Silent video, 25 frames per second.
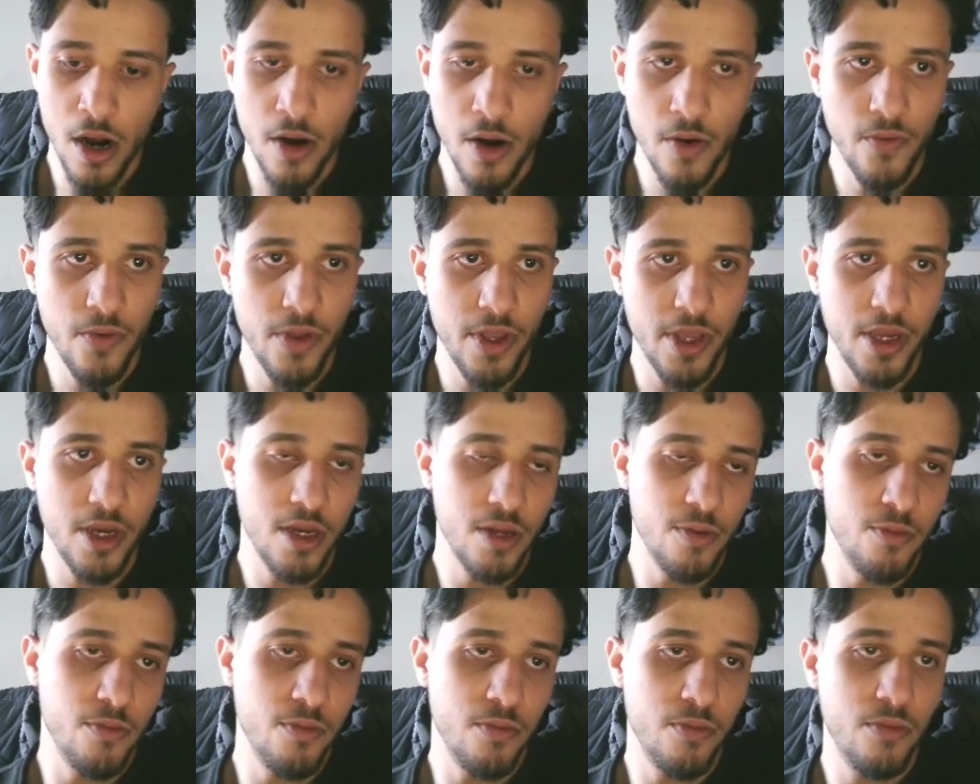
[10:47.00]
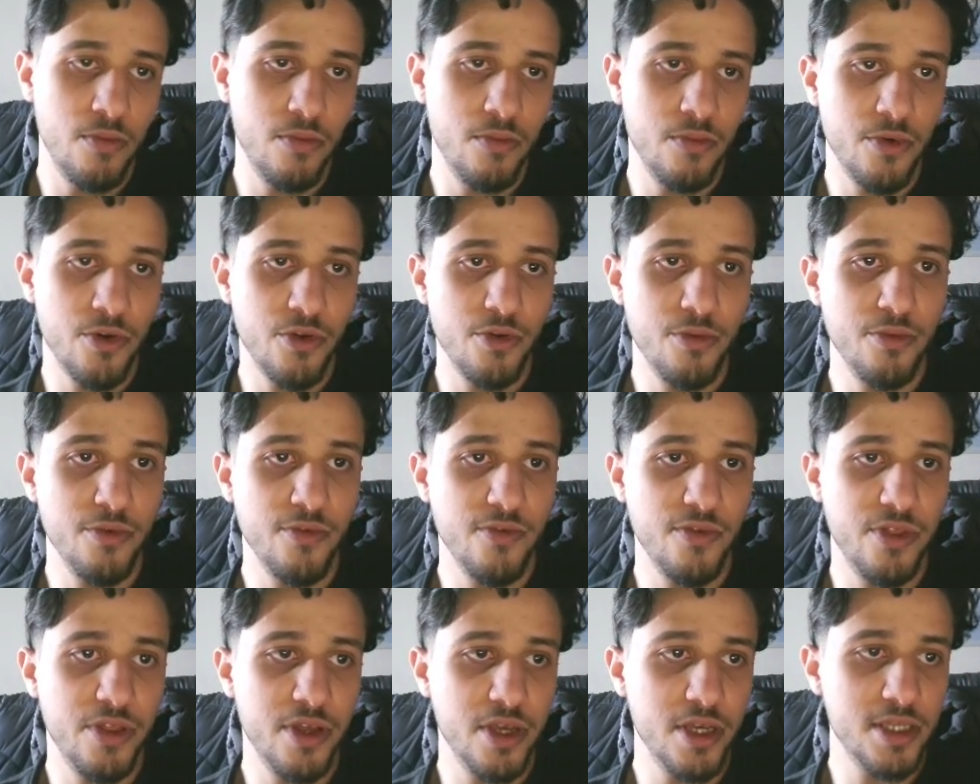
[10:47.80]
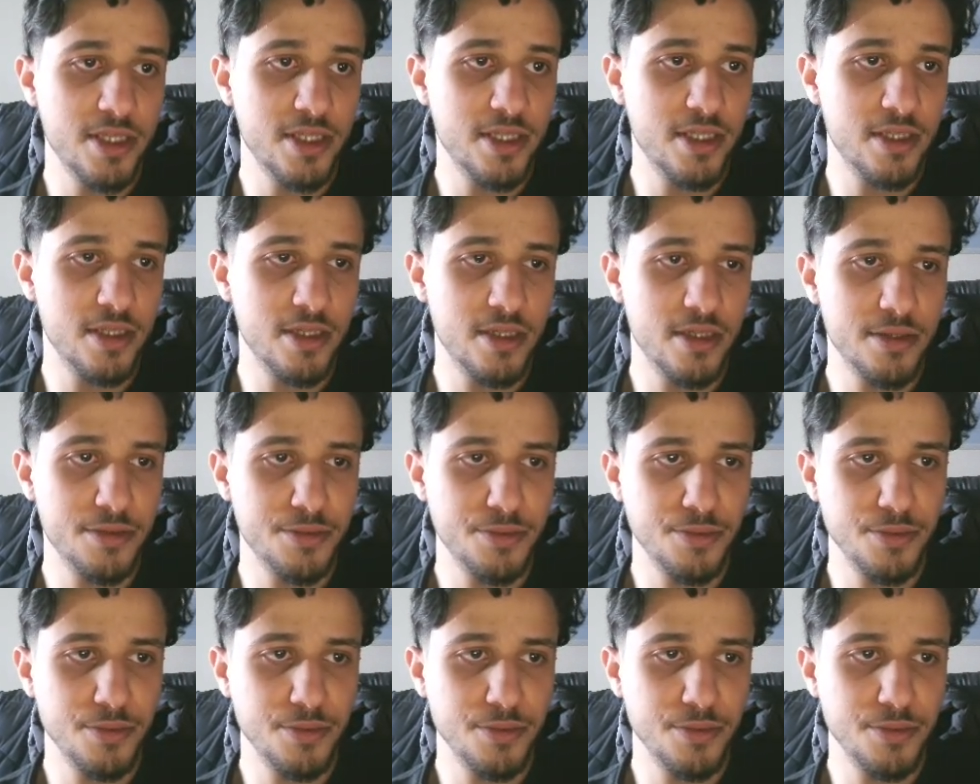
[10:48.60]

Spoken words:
We're gonna remove this.